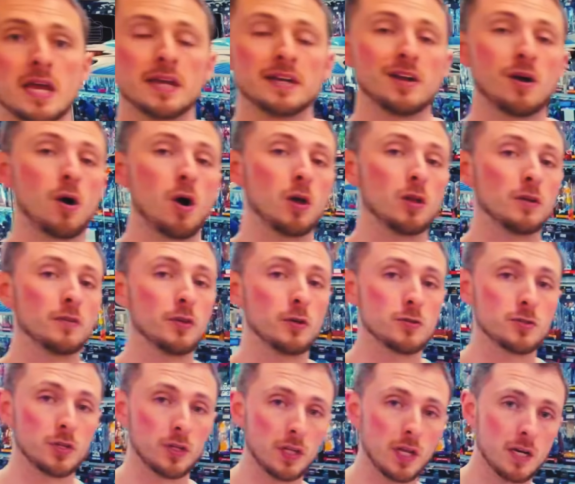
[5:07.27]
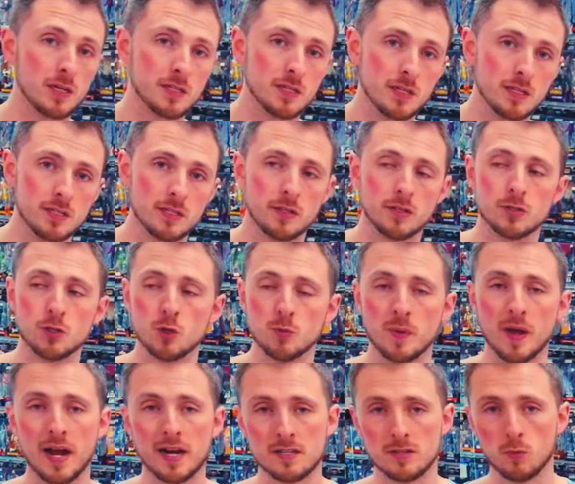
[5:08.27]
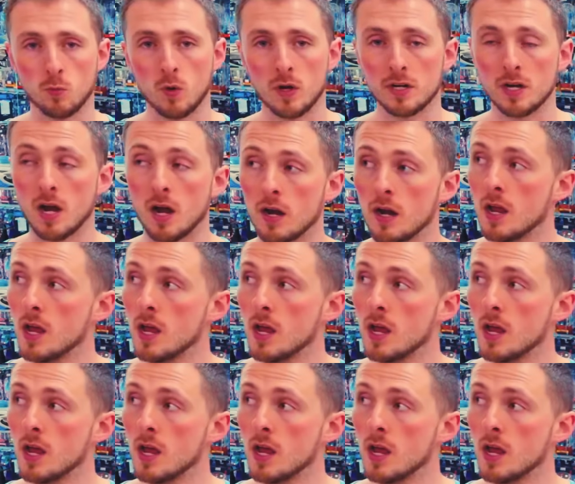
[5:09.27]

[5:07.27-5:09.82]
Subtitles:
Now, all of those deluxes and the 2-packs and whatnot,